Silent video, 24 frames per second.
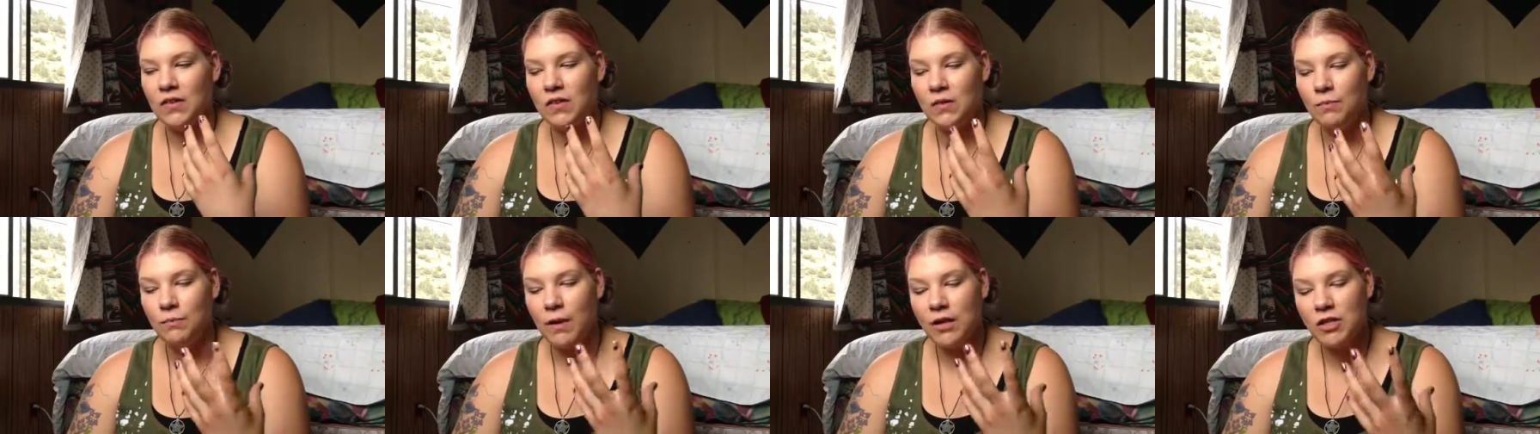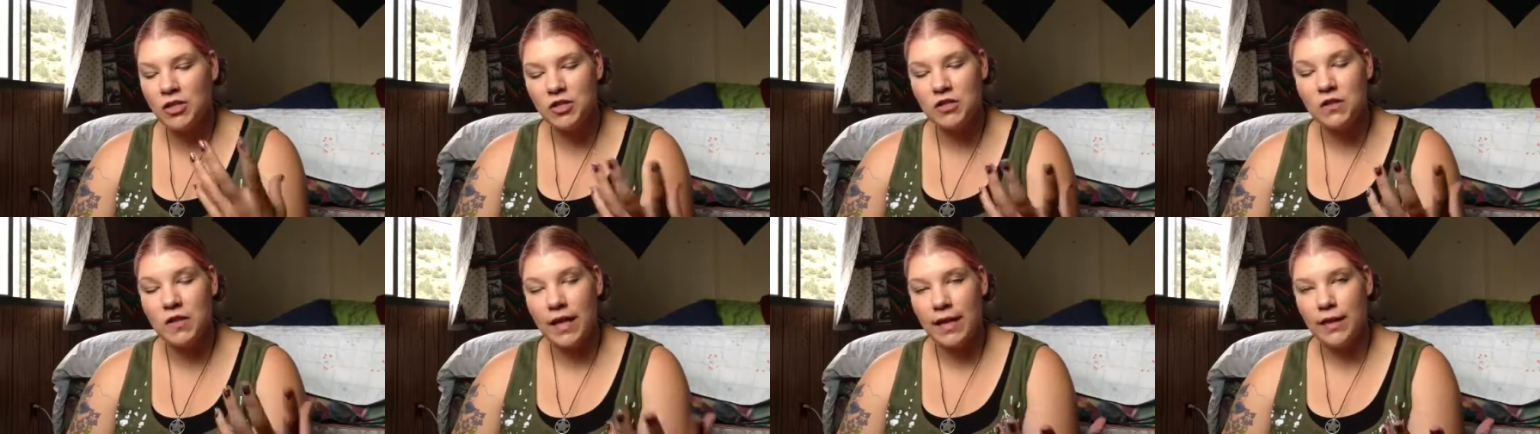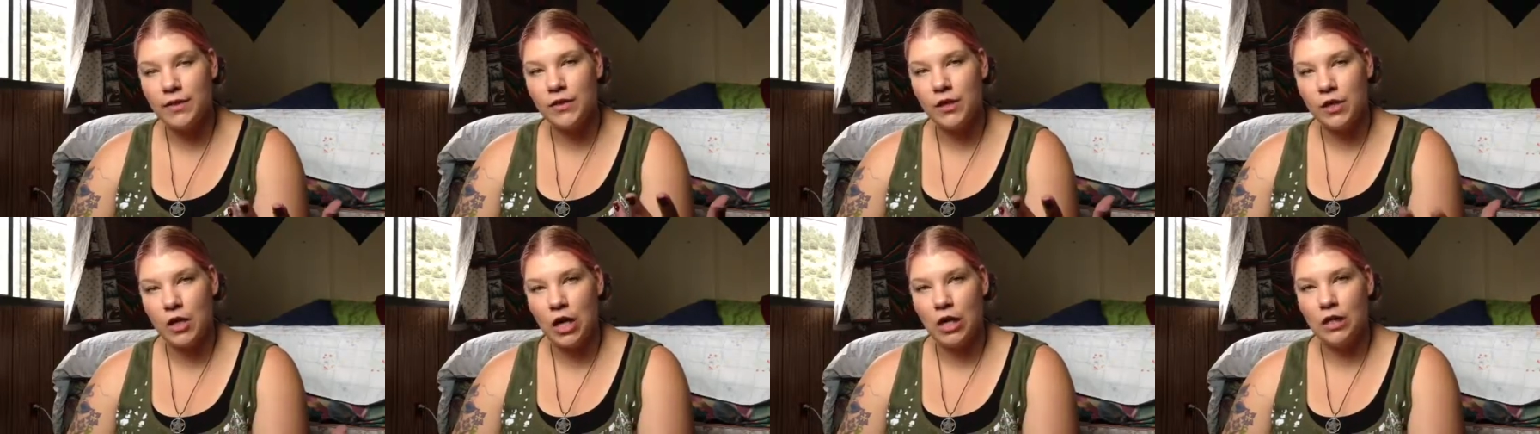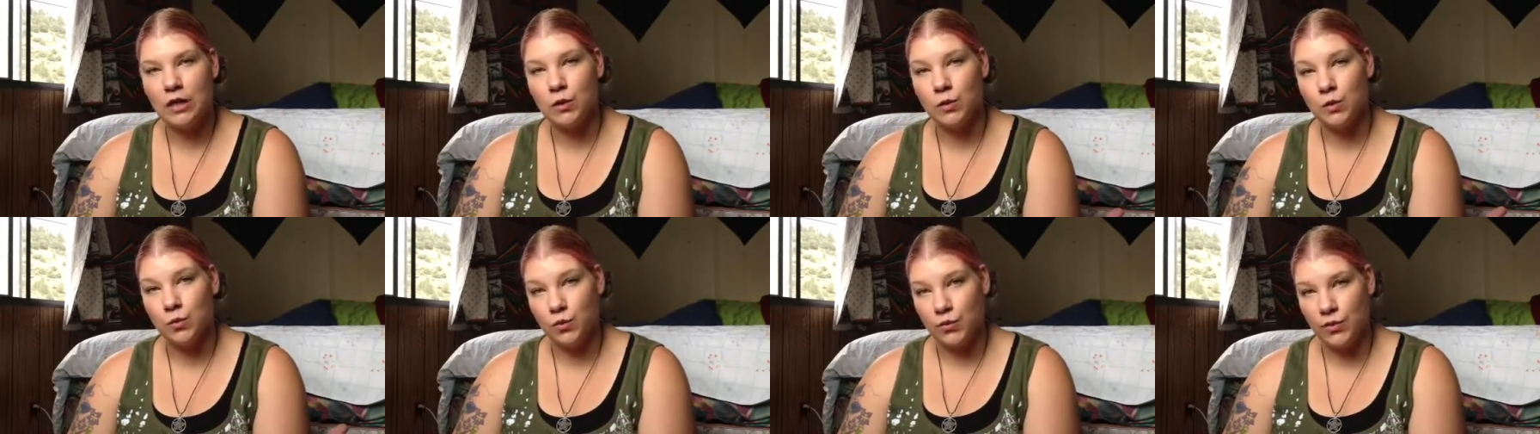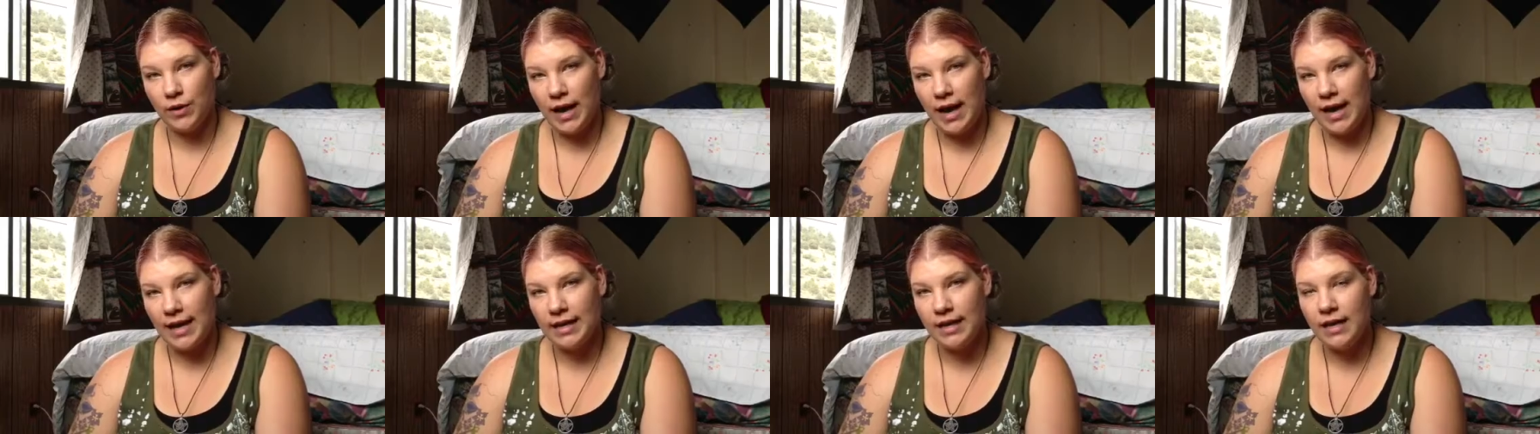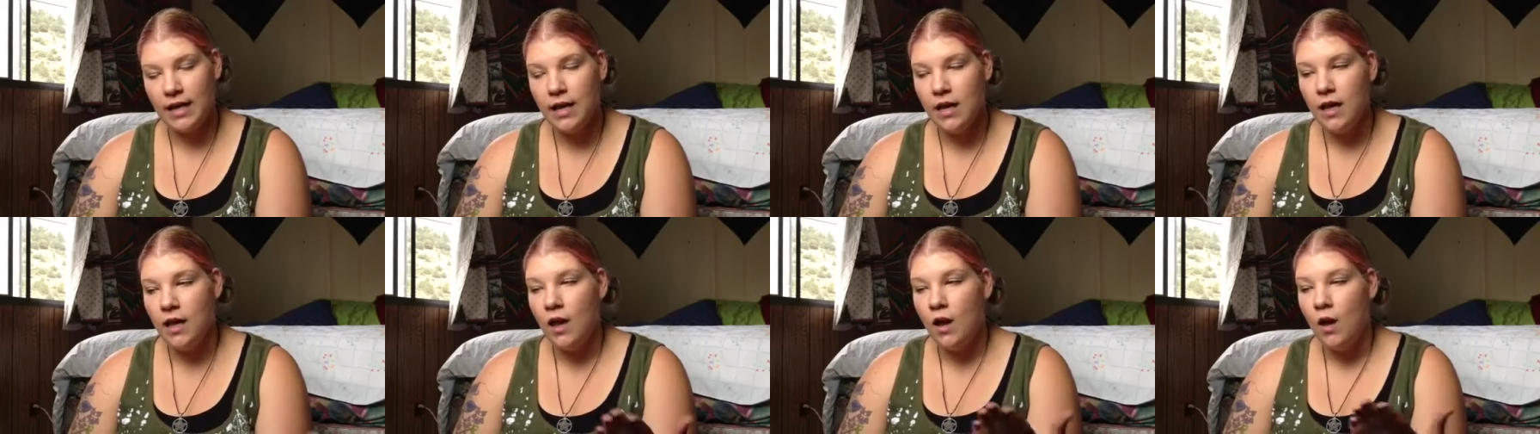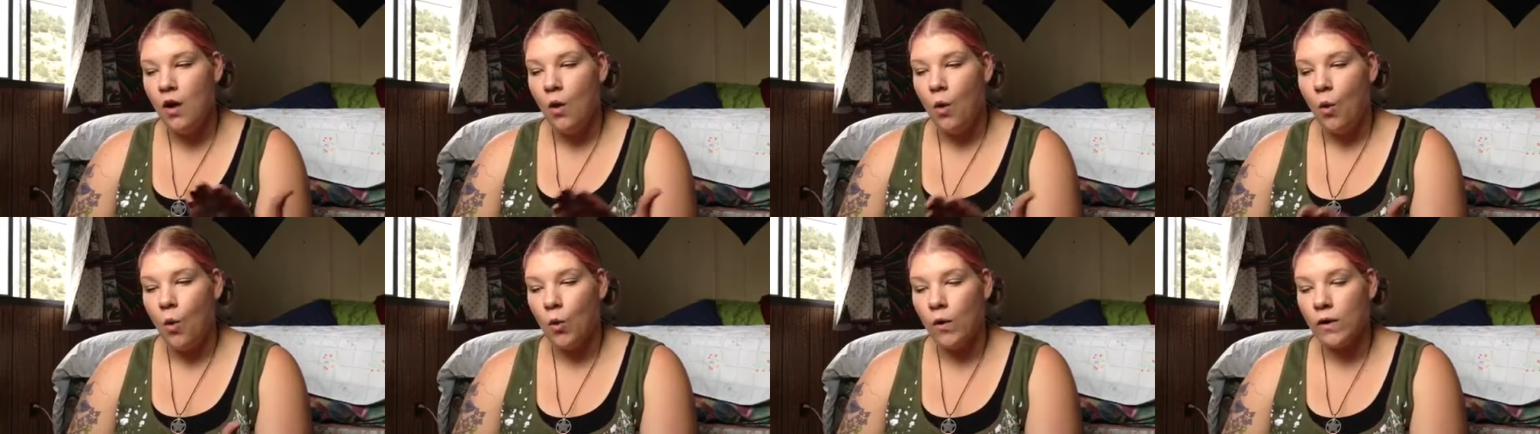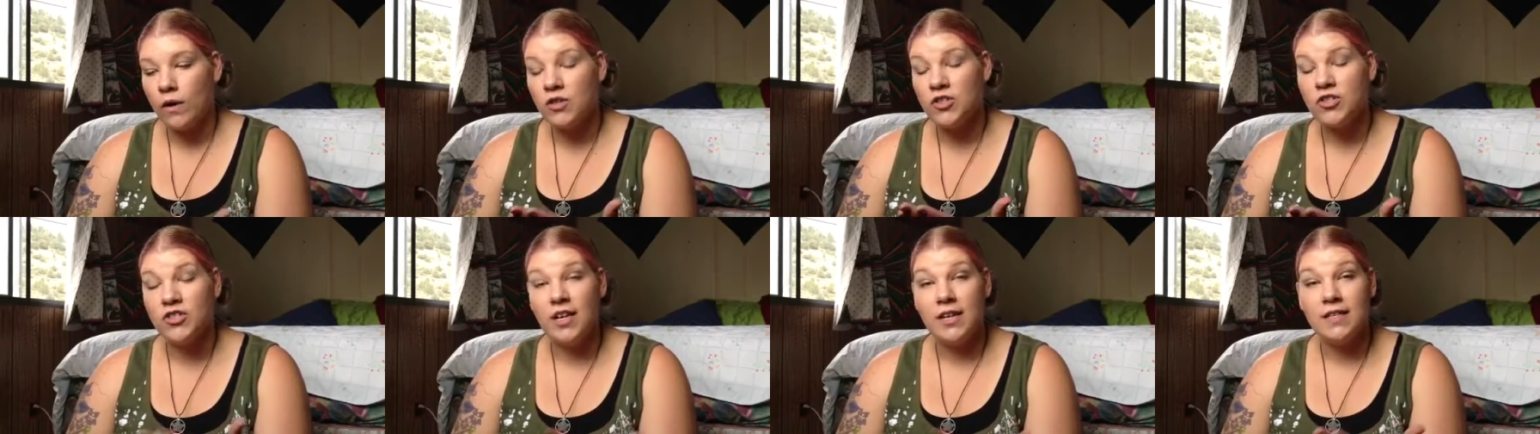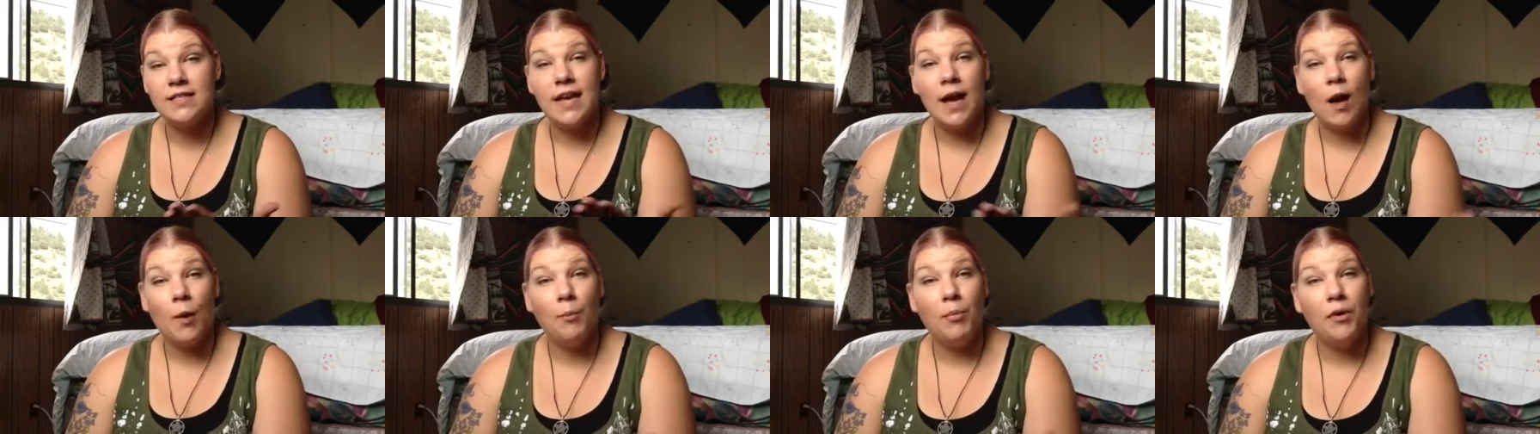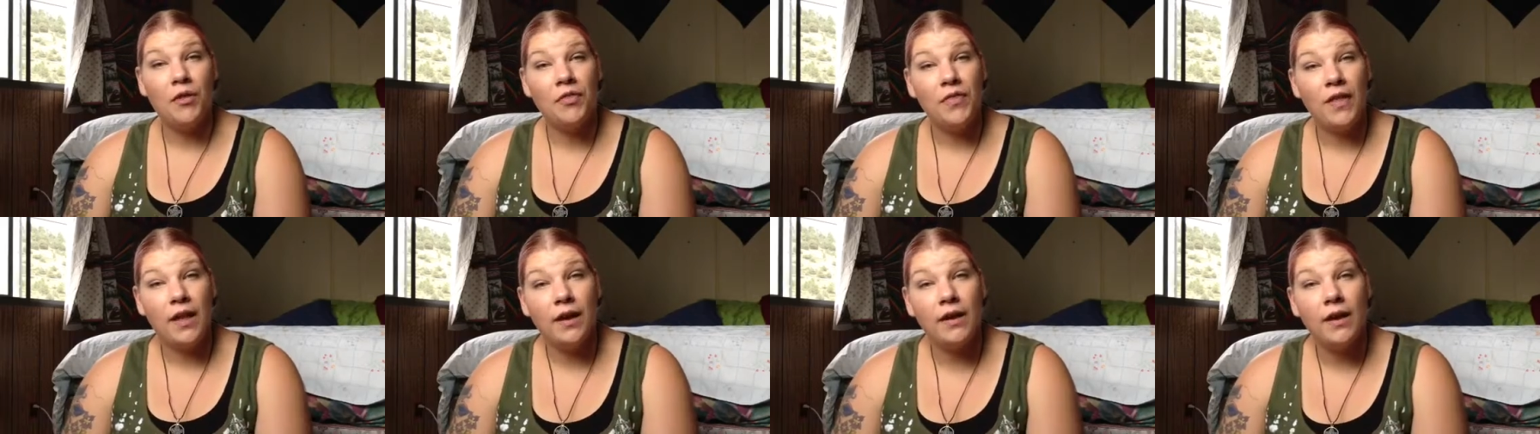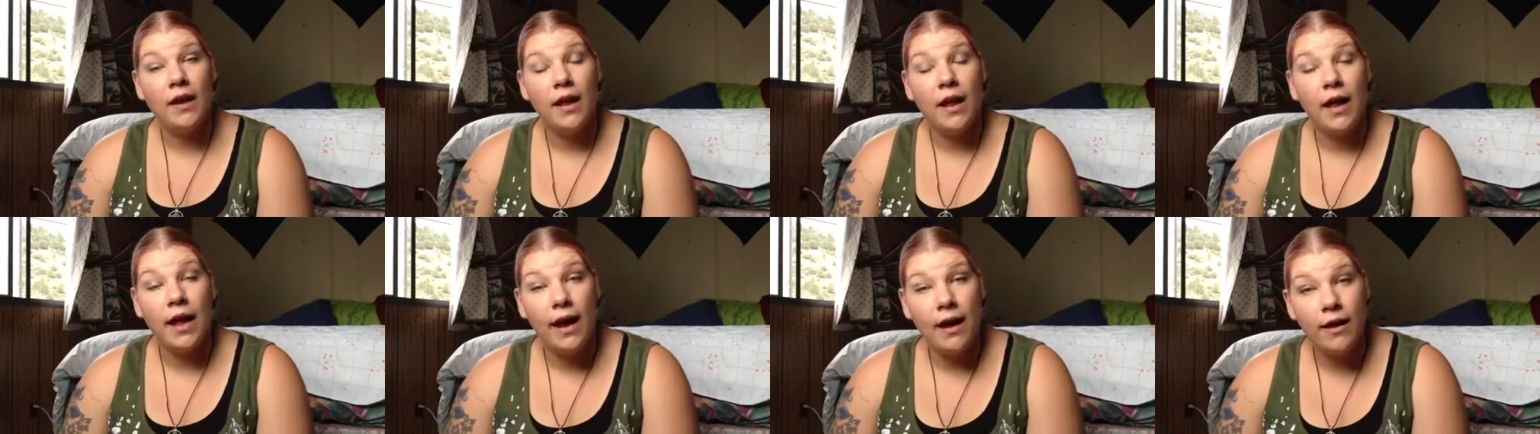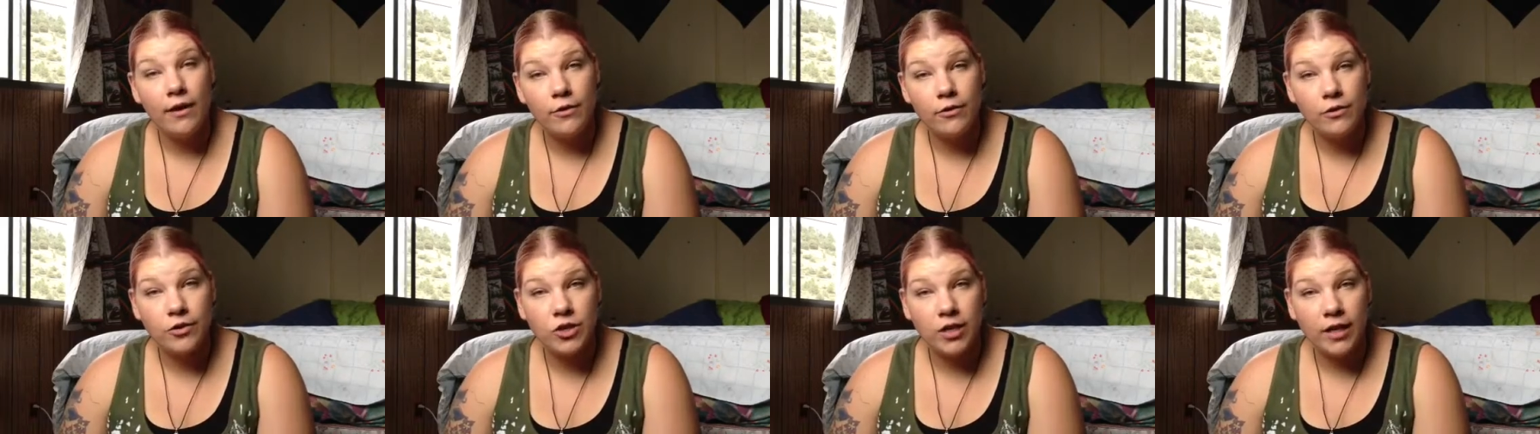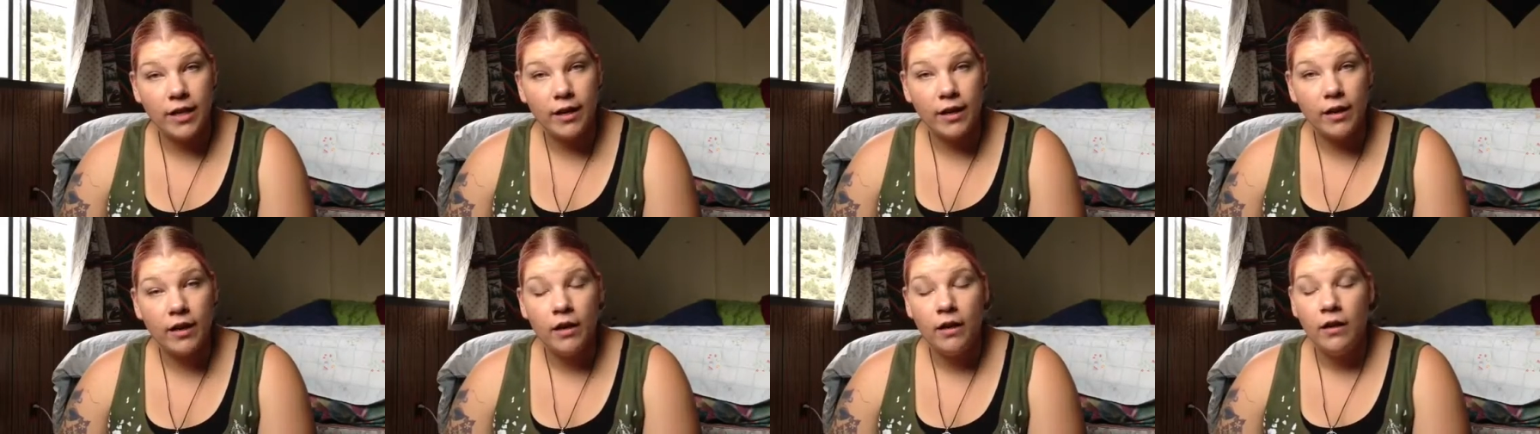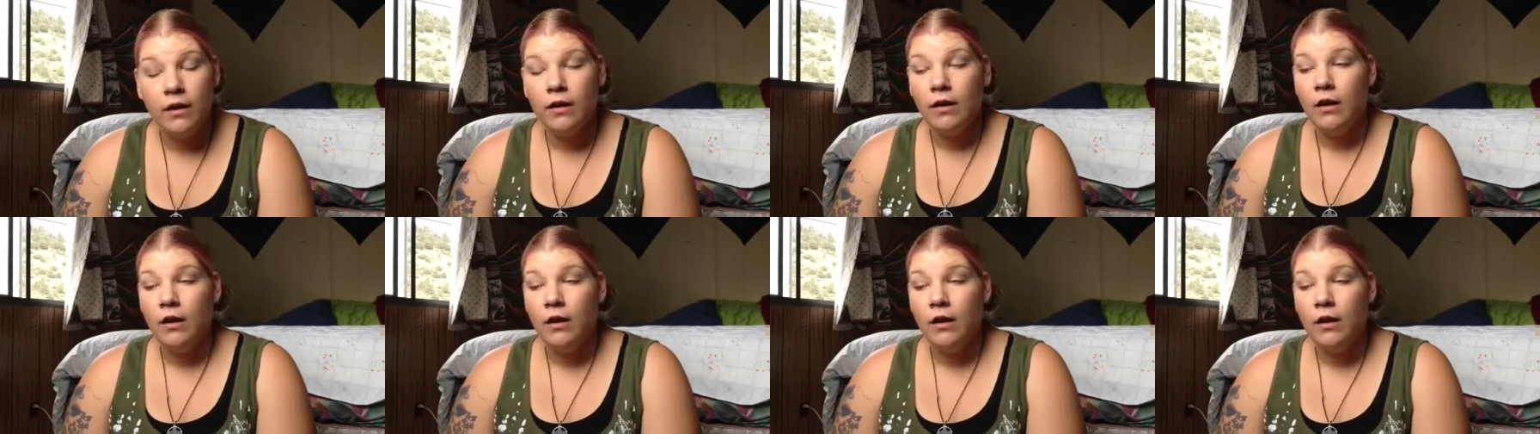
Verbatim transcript: much like the color red, orange does help with in energy.